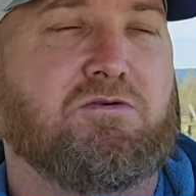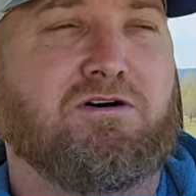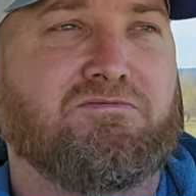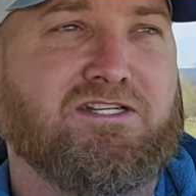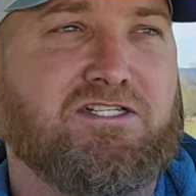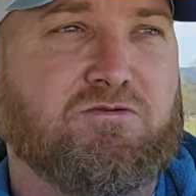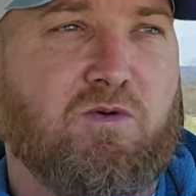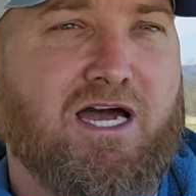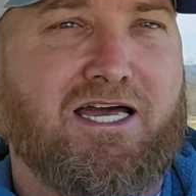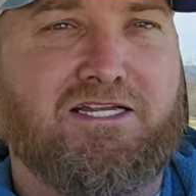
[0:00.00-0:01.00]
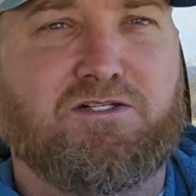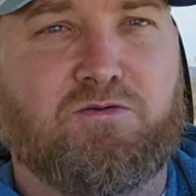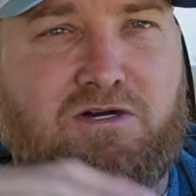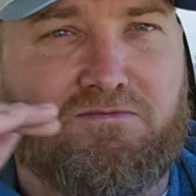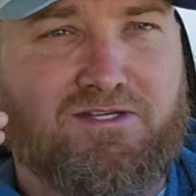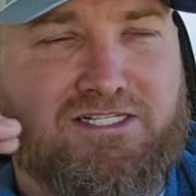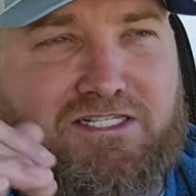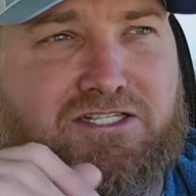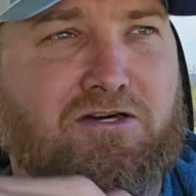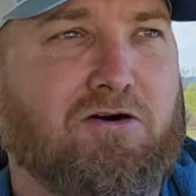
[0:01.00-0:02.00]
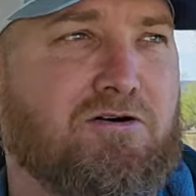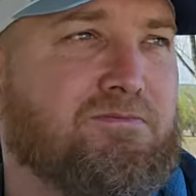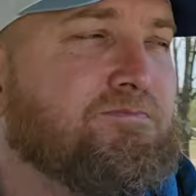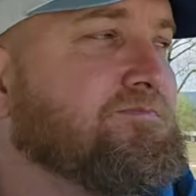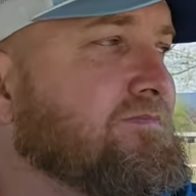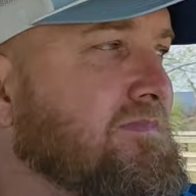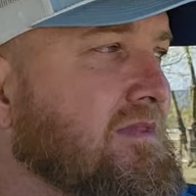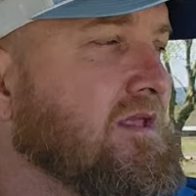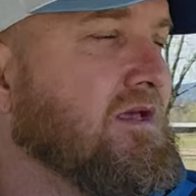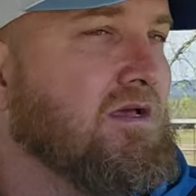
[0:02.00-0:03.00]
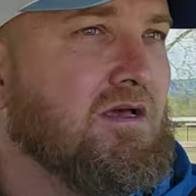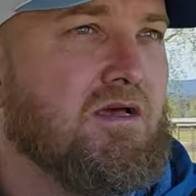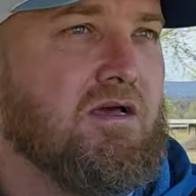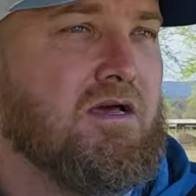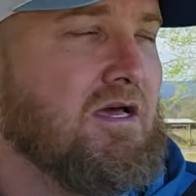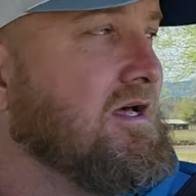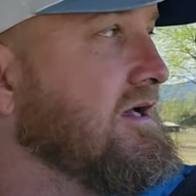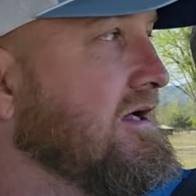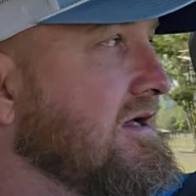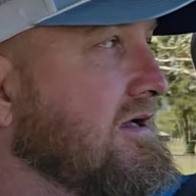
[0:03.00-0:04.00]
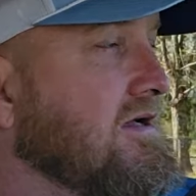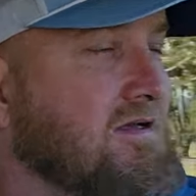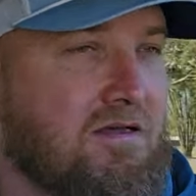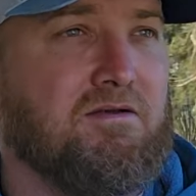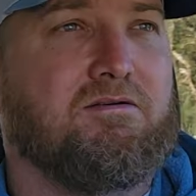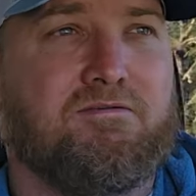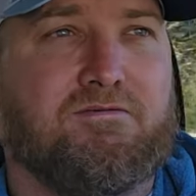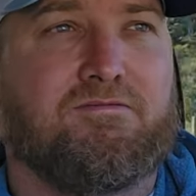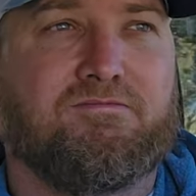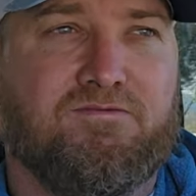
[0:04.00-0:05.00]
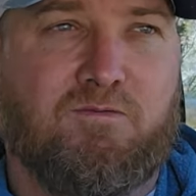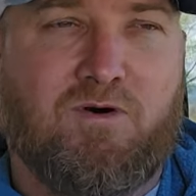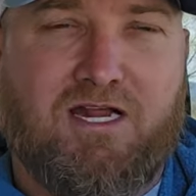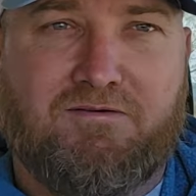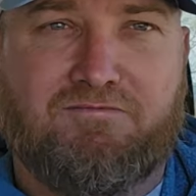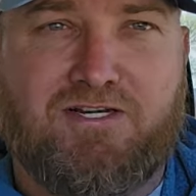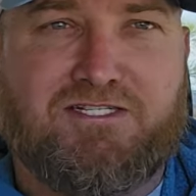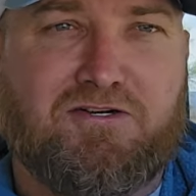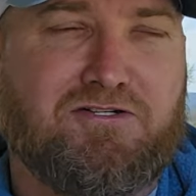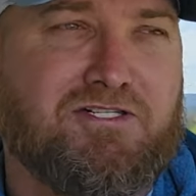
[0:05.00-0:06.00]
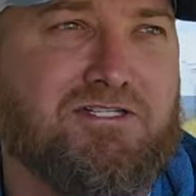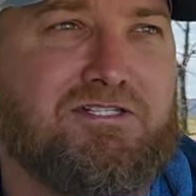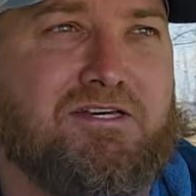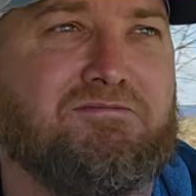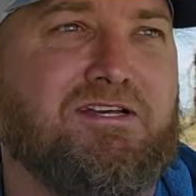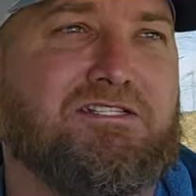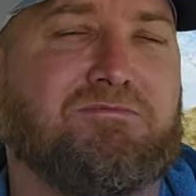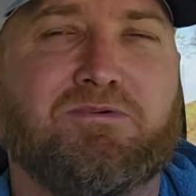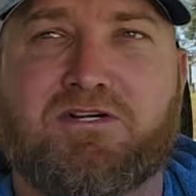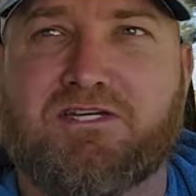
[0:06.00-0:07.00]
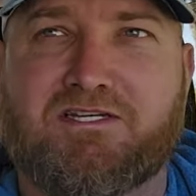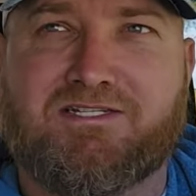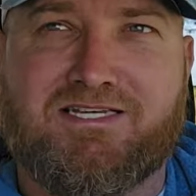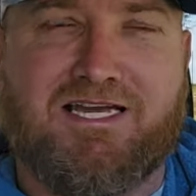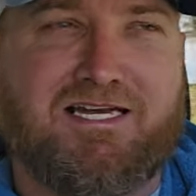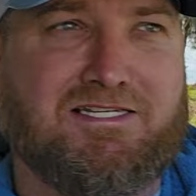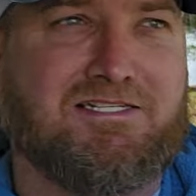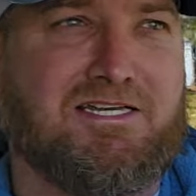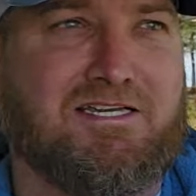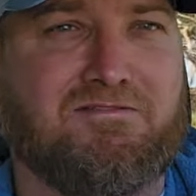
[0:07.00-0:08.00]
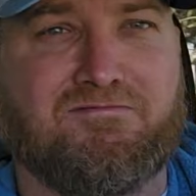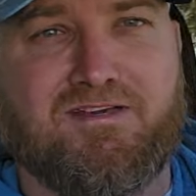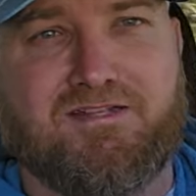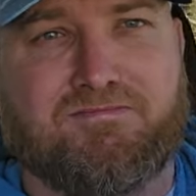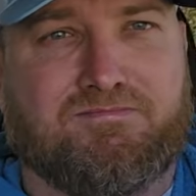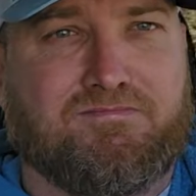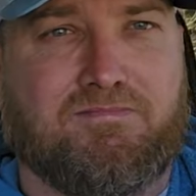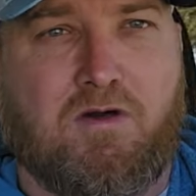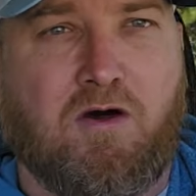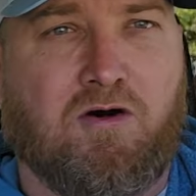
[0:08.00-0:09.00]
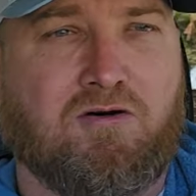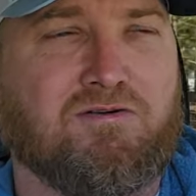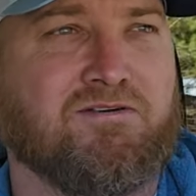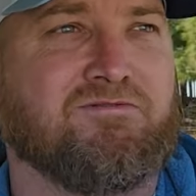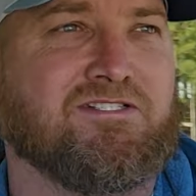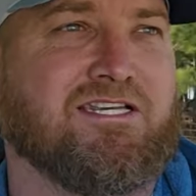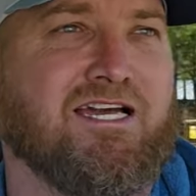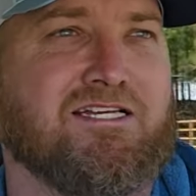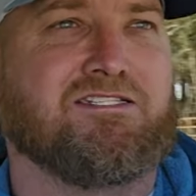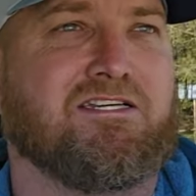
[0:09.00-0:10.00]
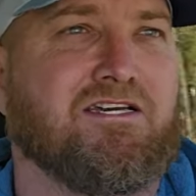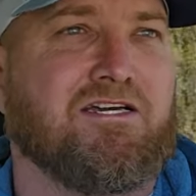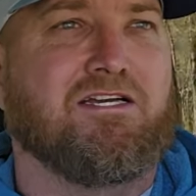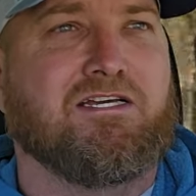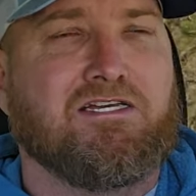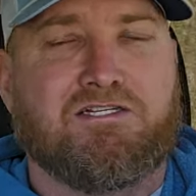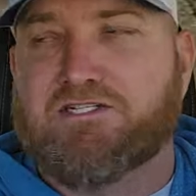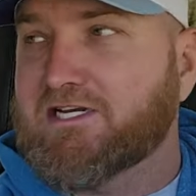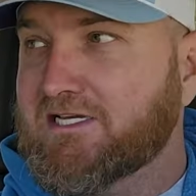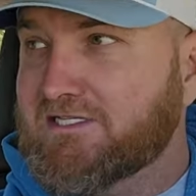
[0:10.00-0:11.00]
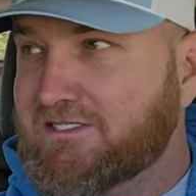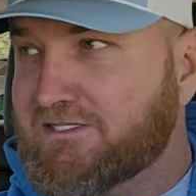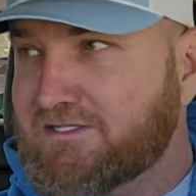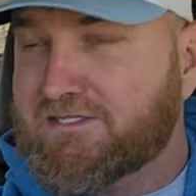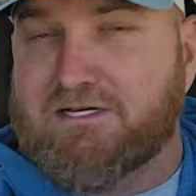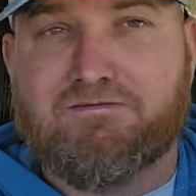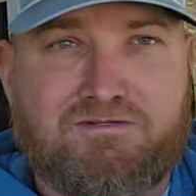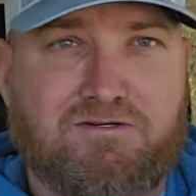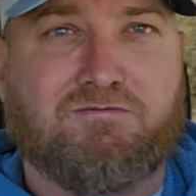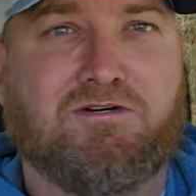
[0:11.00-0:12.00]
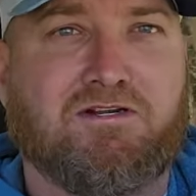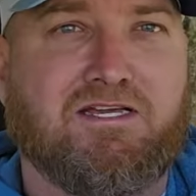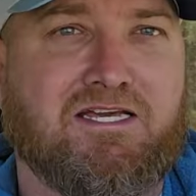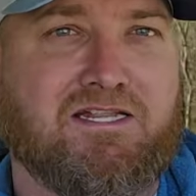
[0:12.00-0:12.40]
12 inches wide, and 12 inches tall. And from what I've researched and stuff, that's a pretty good size. They can fit all different size chickens and stuff. So we're going to